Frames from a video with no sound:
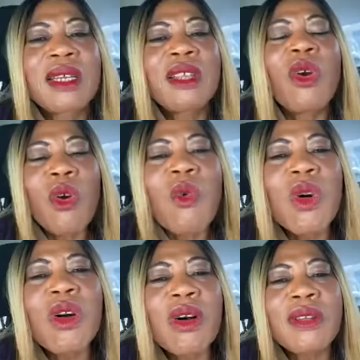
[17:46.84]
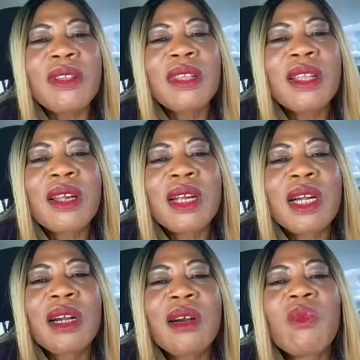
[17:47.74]
The whole world.
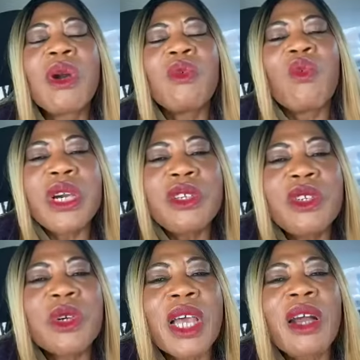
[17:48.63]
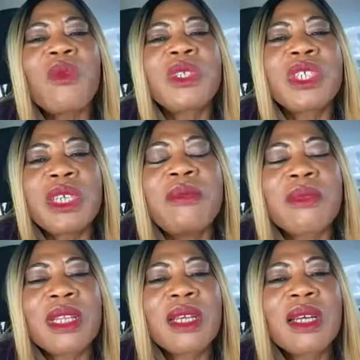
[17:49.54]
When went to hell with him.
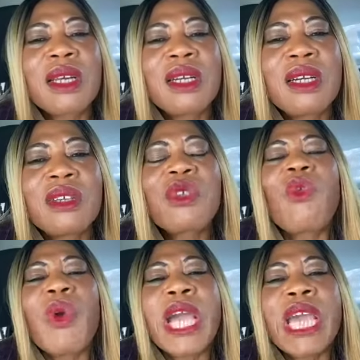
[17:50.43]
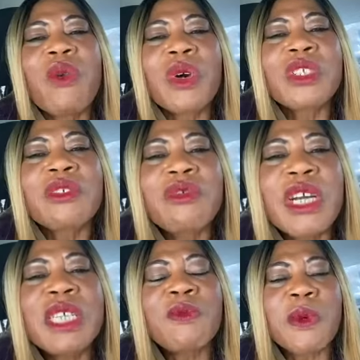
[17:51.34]
So when he was
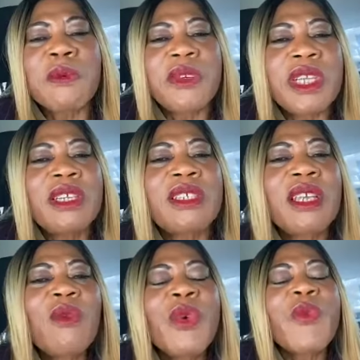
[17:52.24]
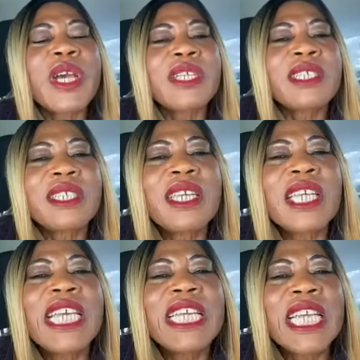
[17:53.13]
raised from dead, we were
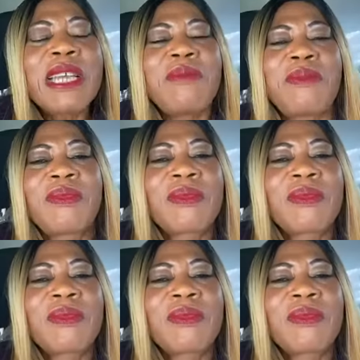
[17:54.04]
in him.